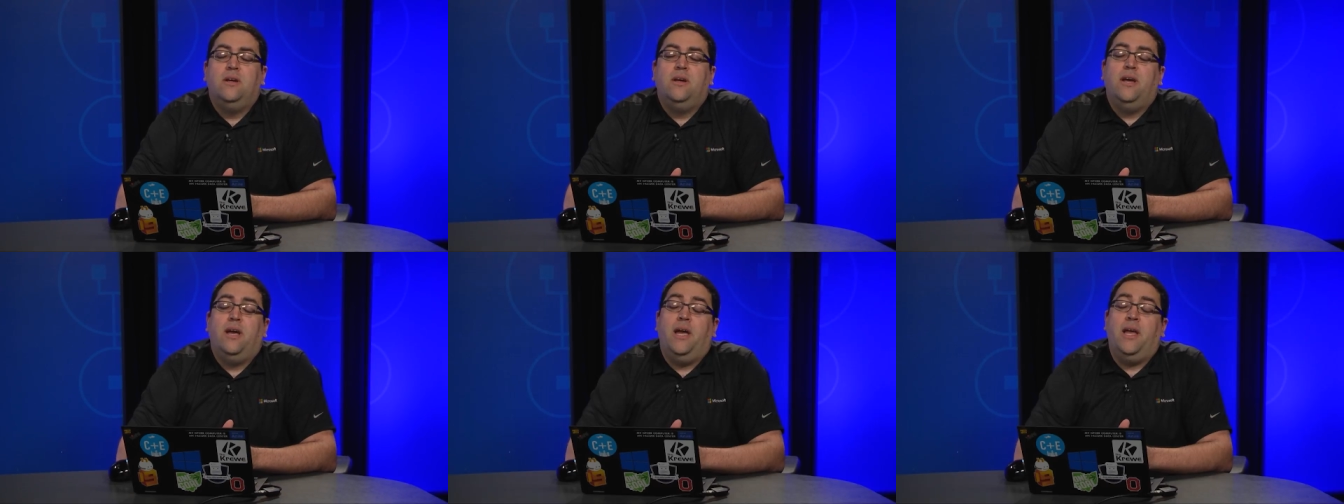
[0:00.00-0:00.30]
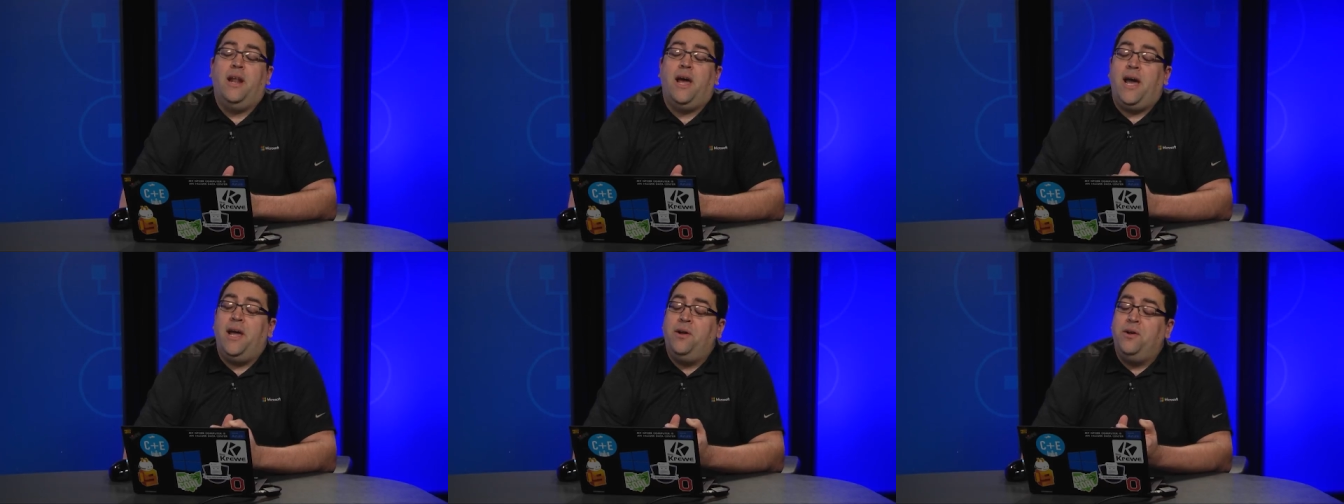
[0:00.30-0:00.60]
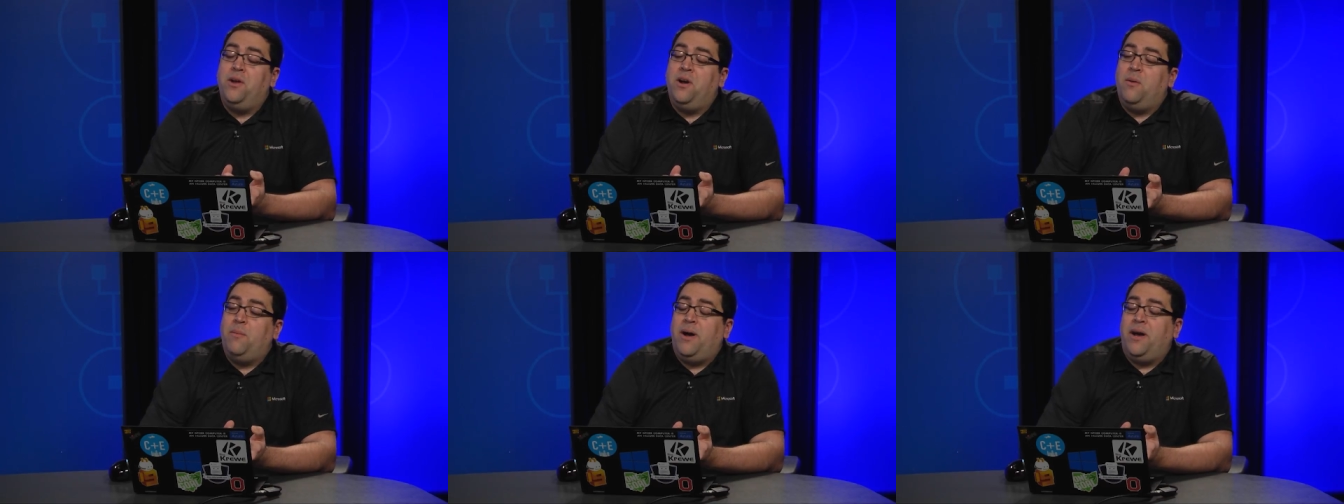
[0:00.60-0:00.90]
And I don't
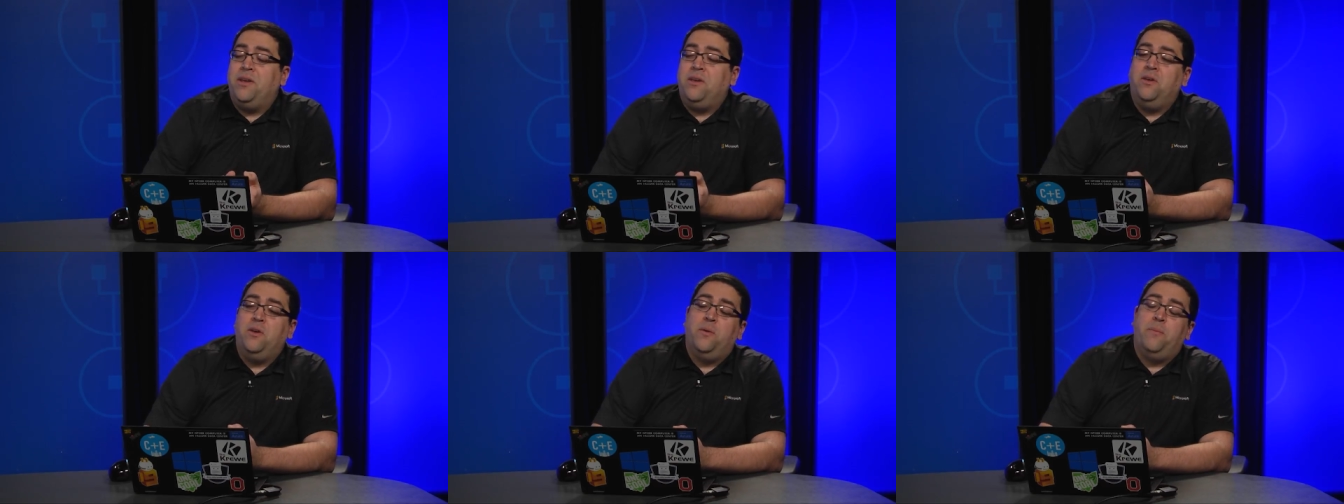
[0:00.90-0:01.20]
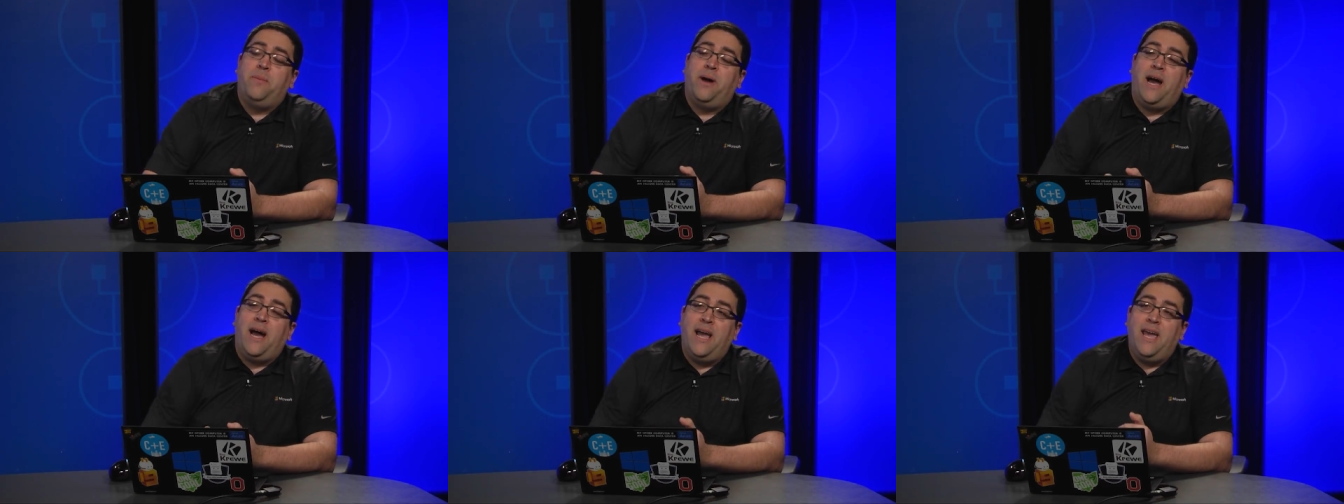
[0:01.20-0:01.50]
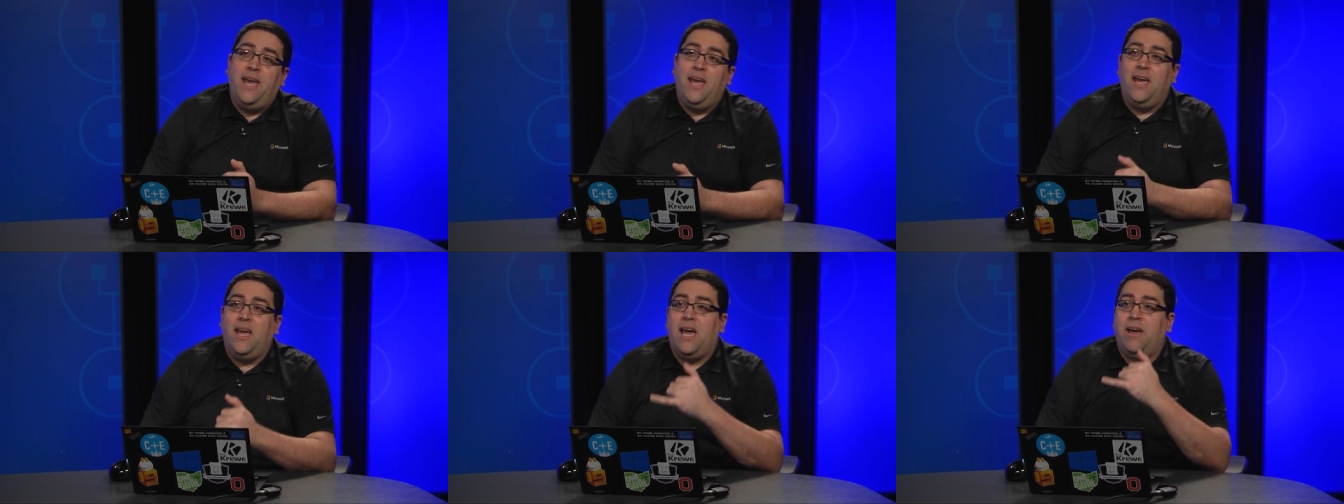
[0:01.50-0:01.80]
know about you, but I
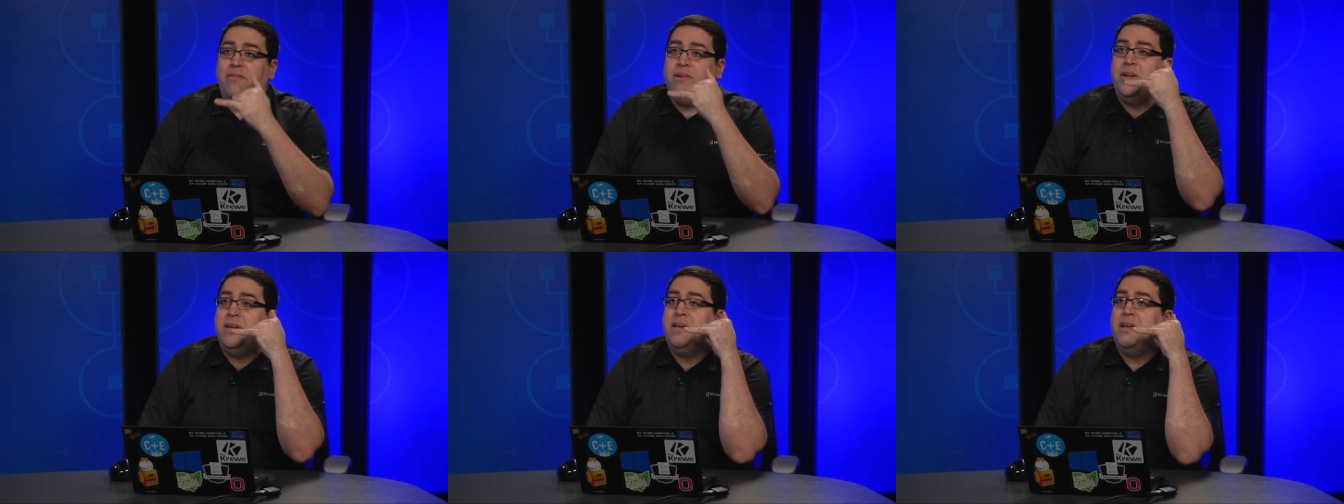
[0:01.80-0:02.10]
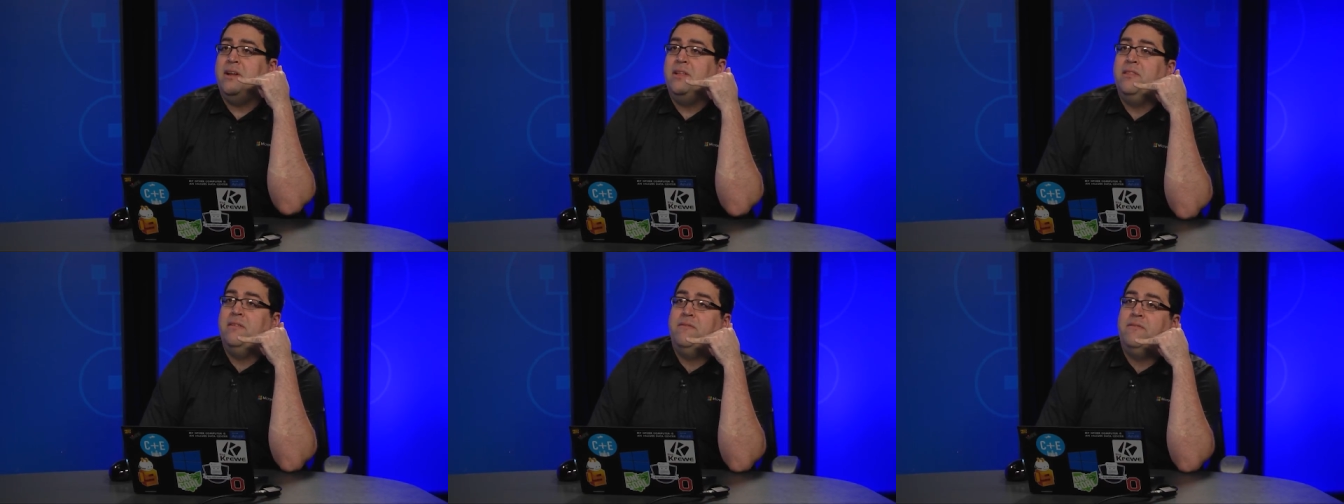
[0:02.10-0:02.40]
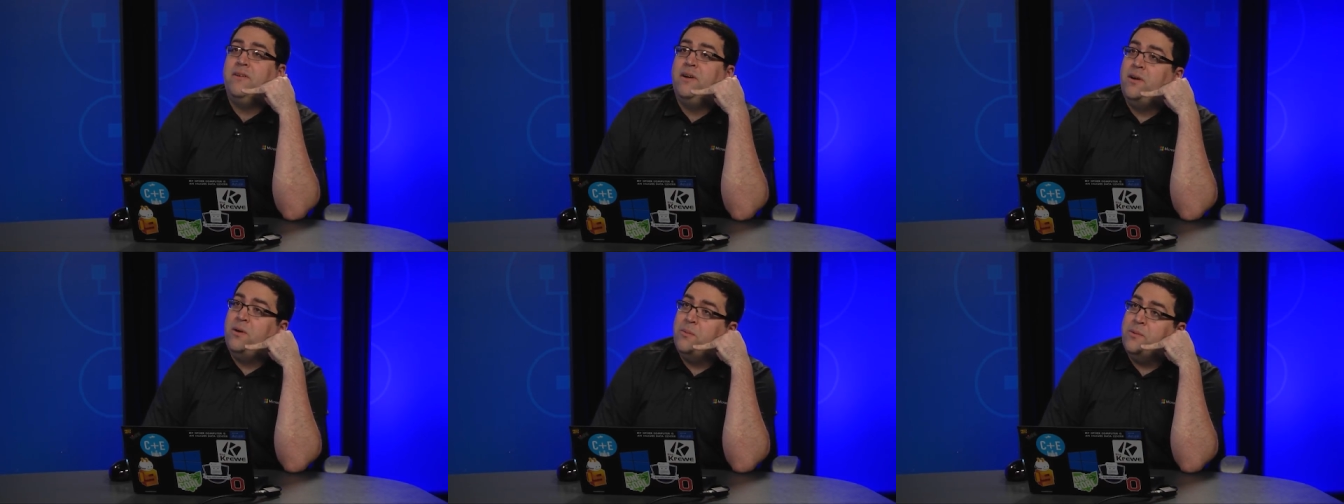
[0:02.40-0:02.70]
hate having to get on the
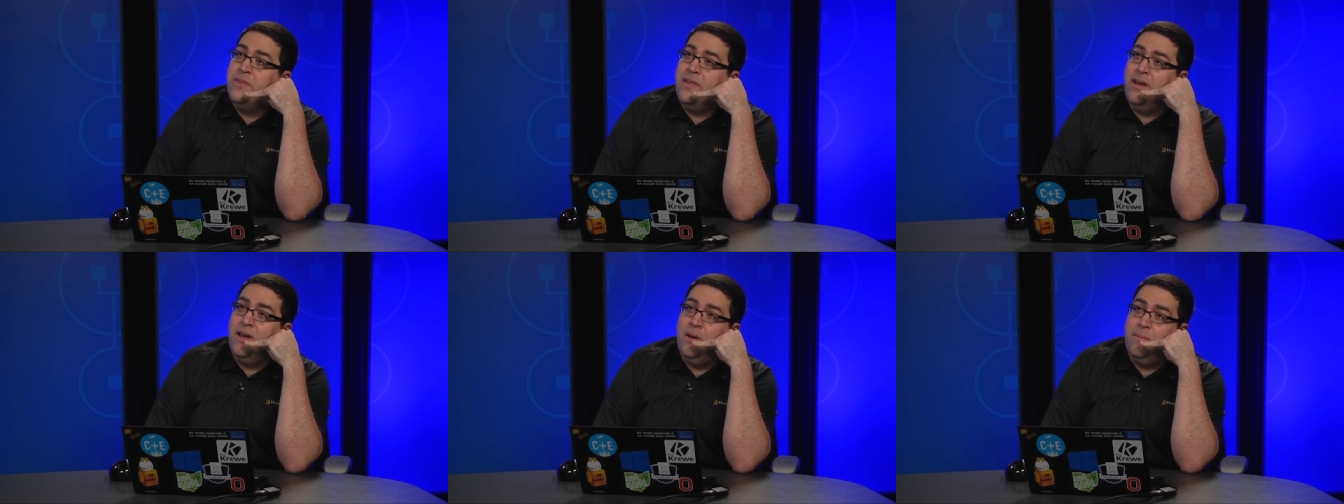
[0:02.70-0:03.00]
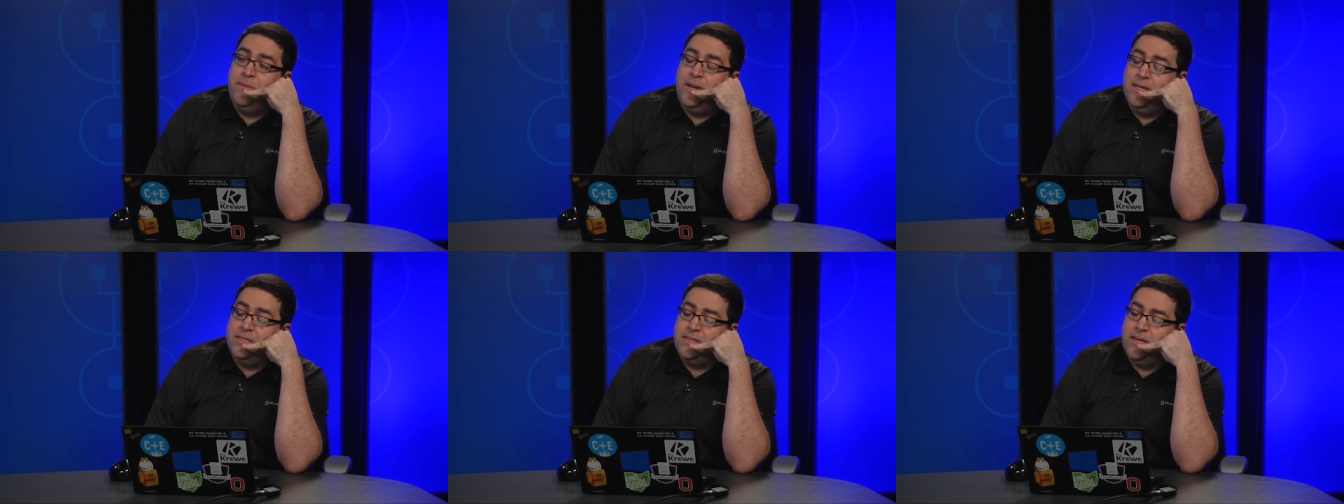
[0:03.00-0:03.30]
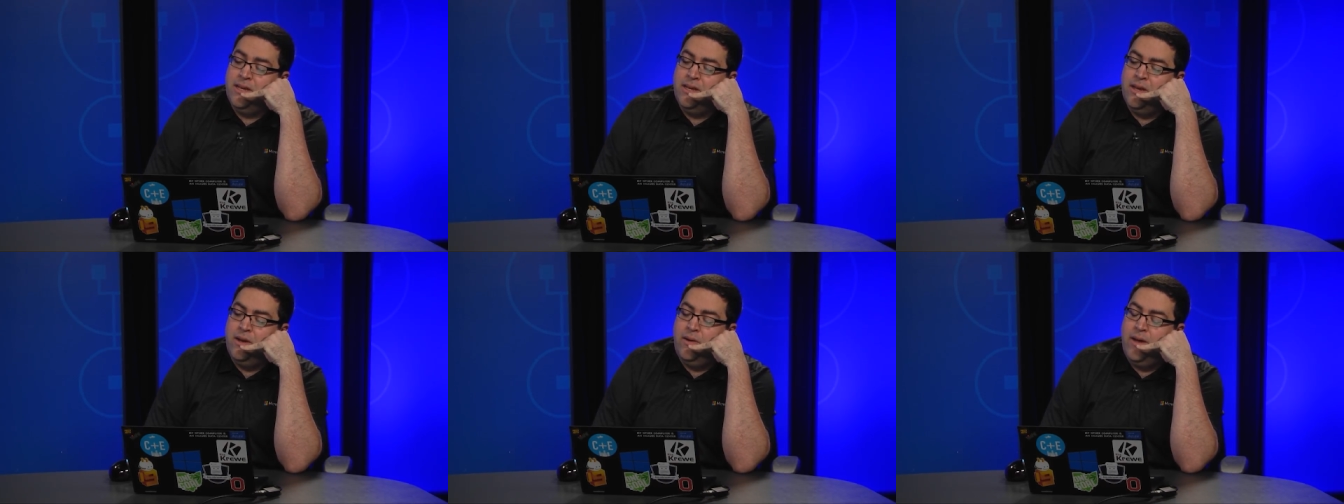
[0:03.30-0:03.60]
phone with the help desk and go,